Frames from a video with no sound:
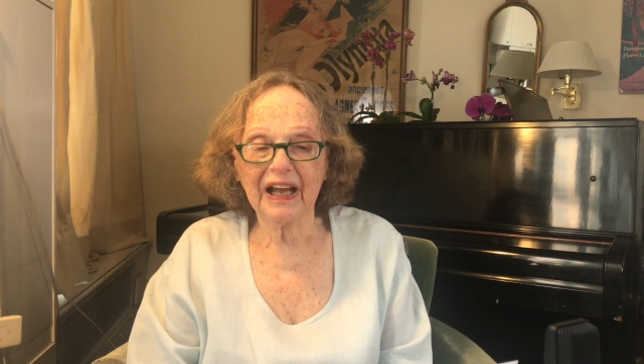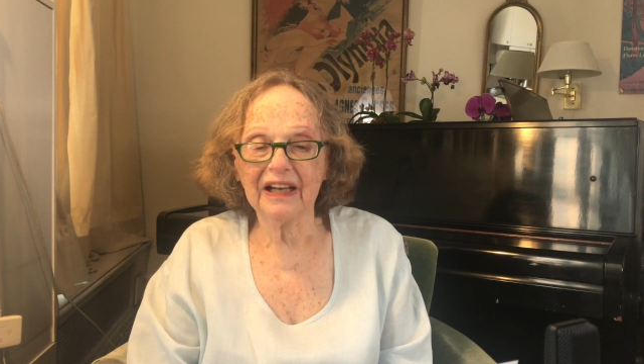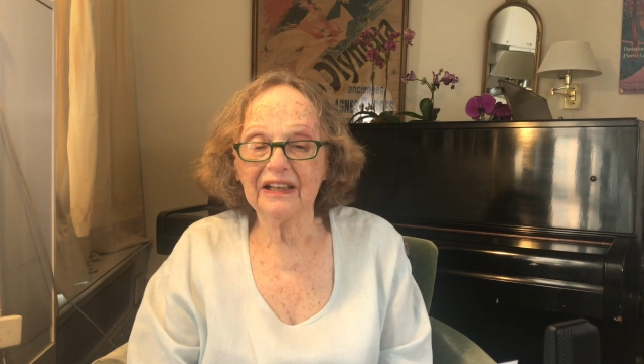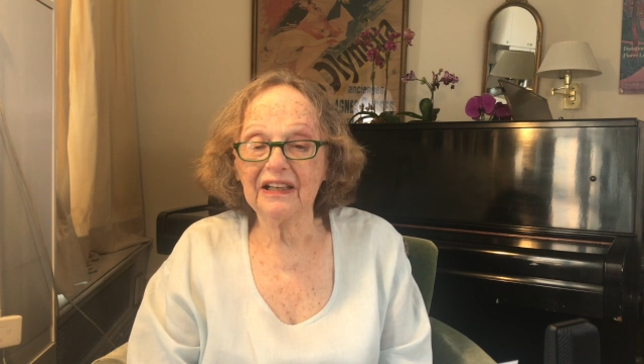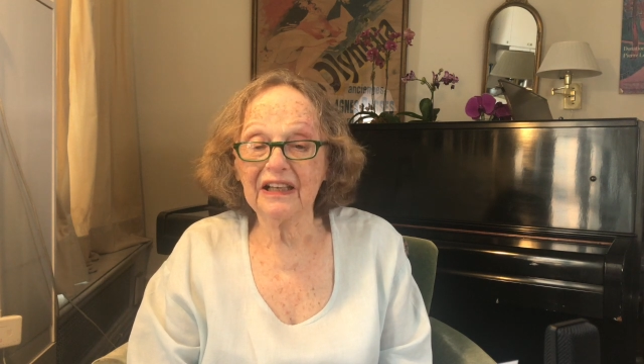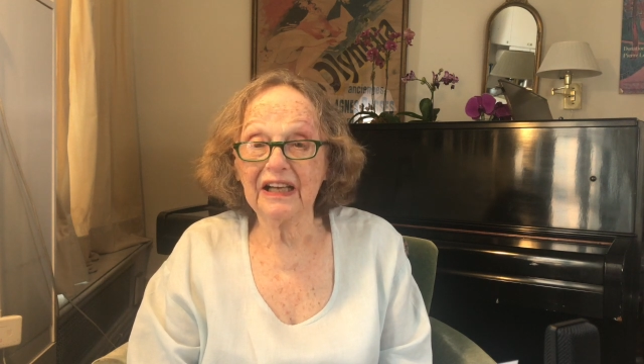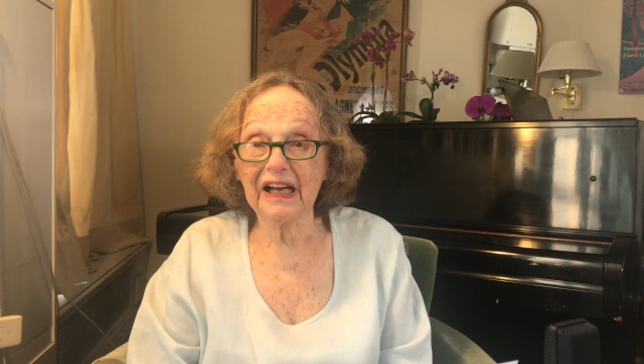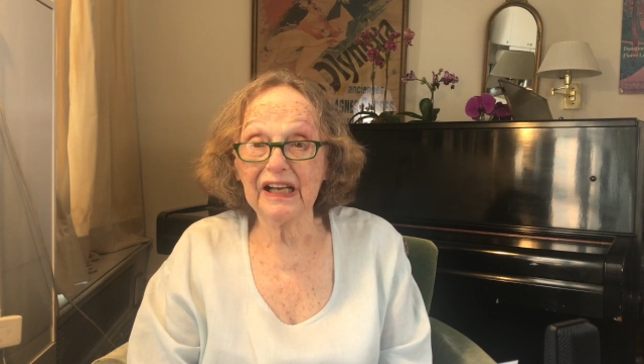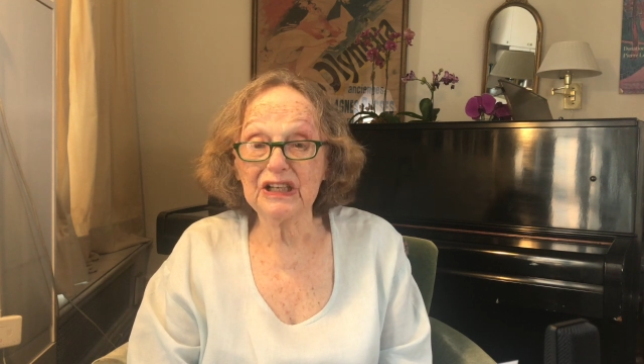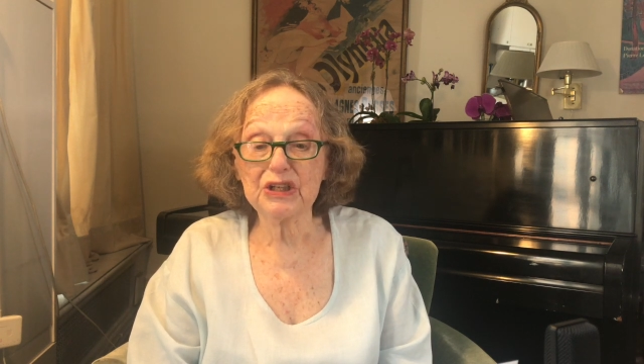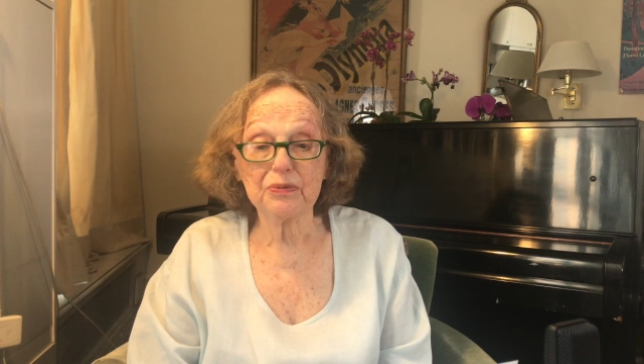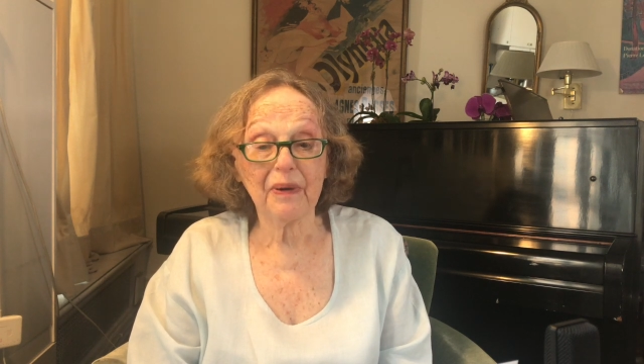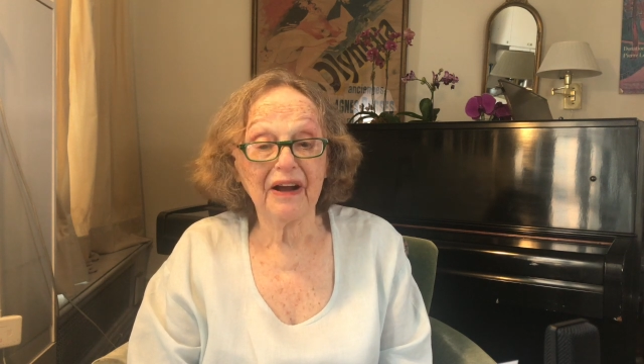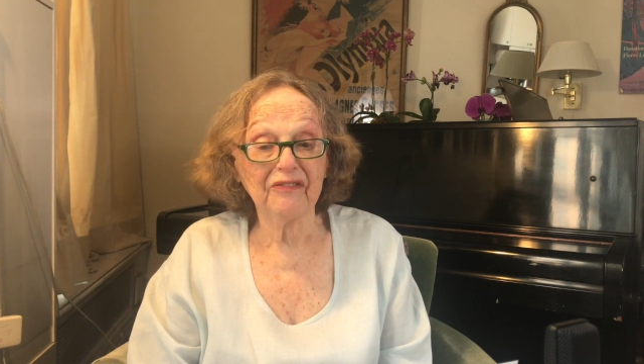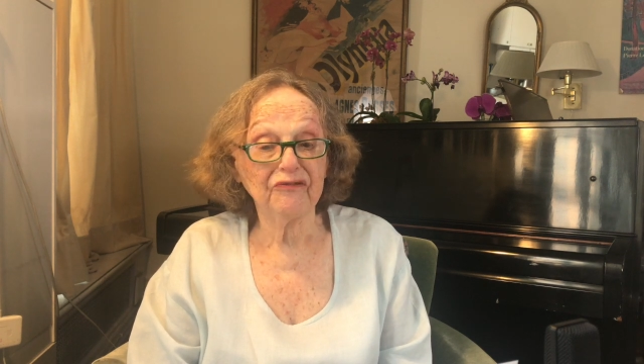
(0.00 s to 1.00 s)
and
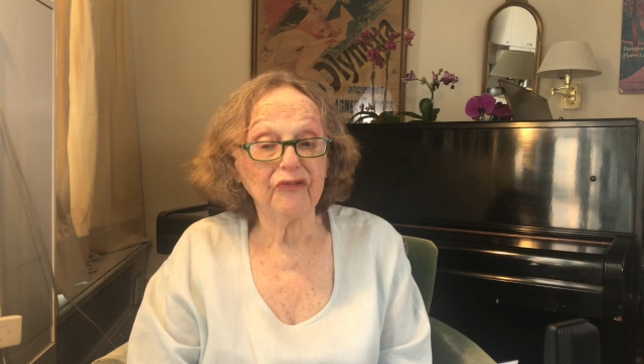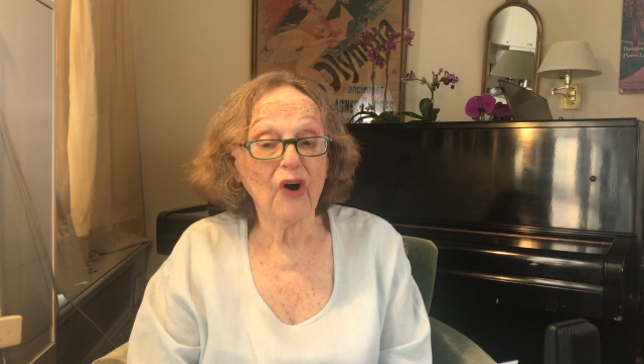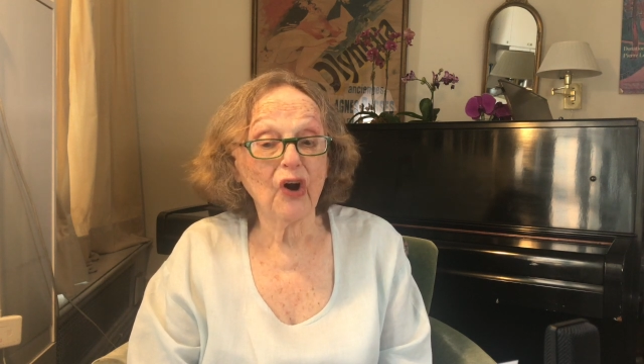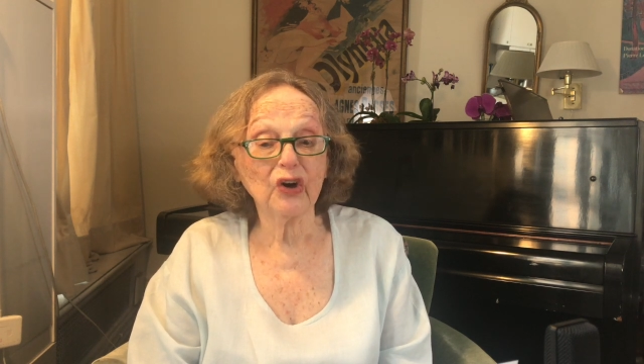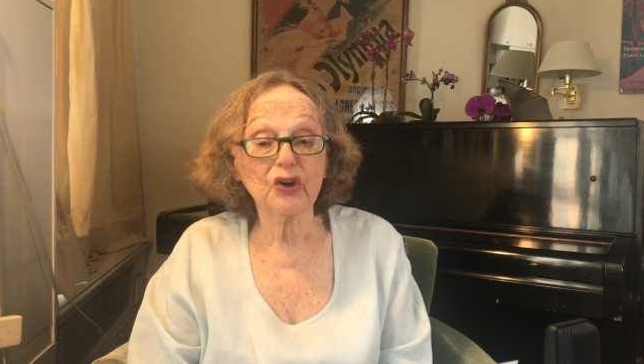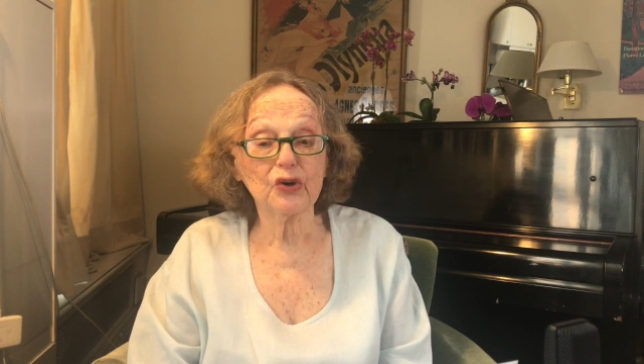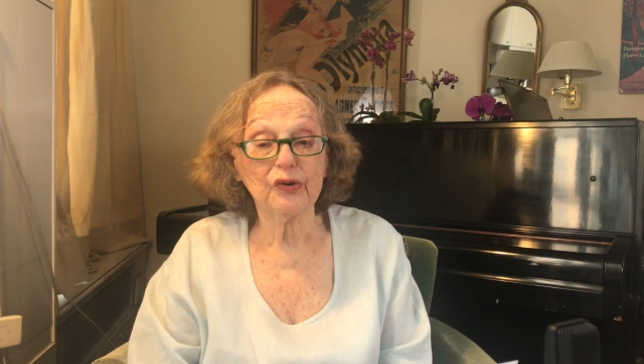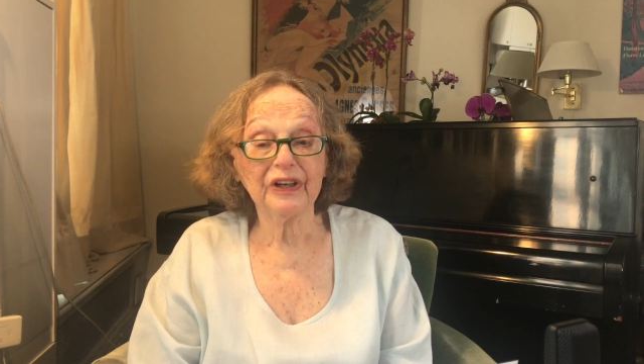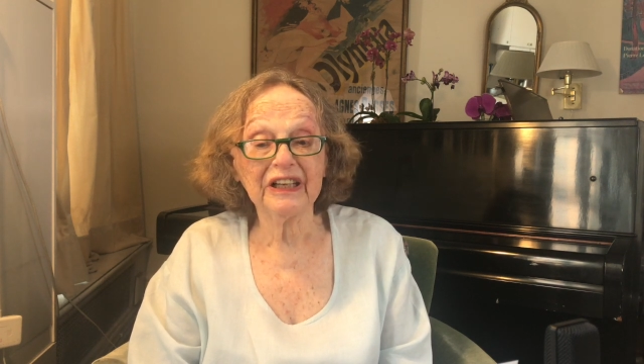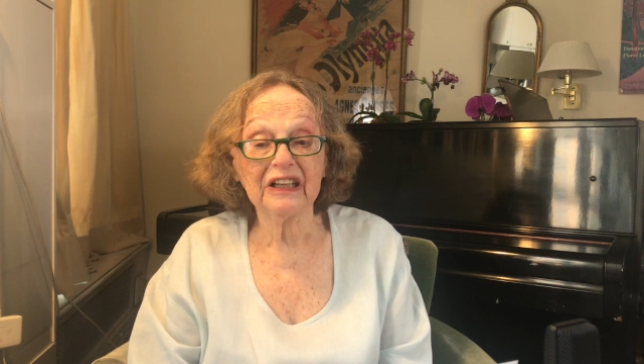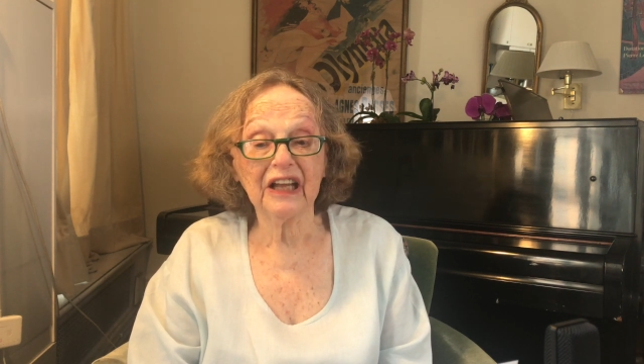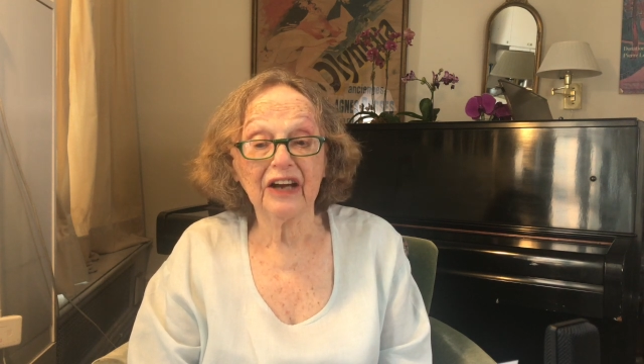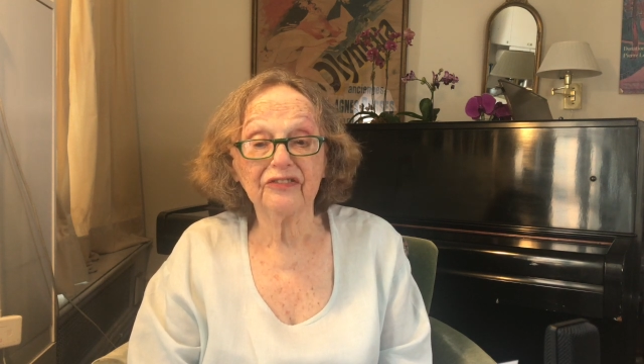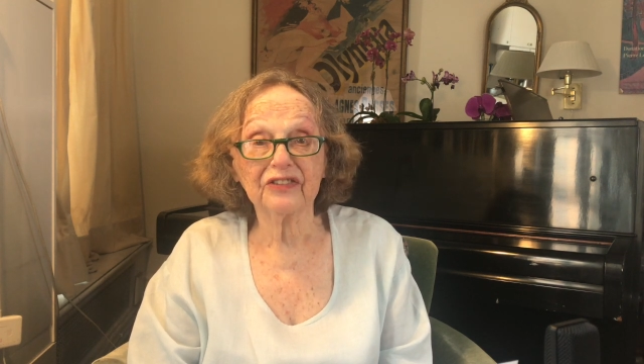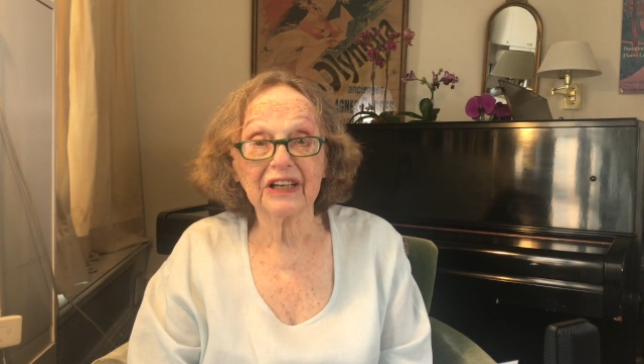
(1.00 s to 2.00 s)
engage my faltering
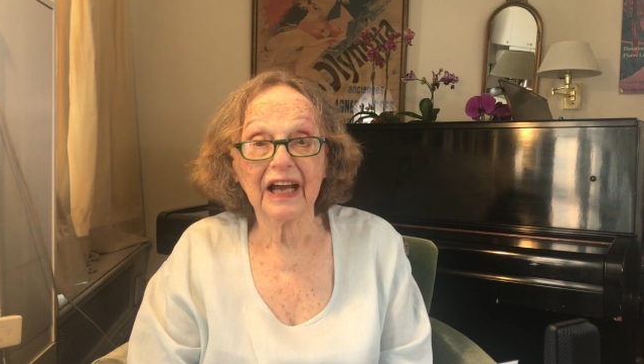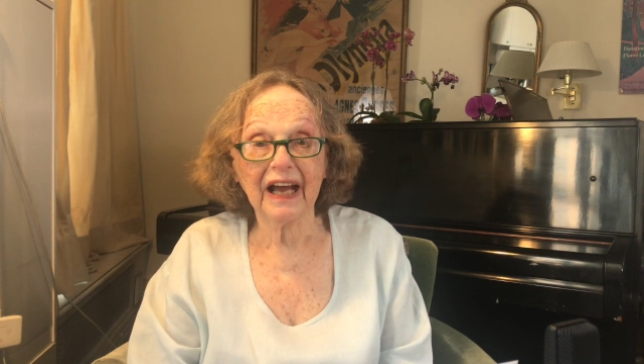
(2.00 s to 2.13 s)
left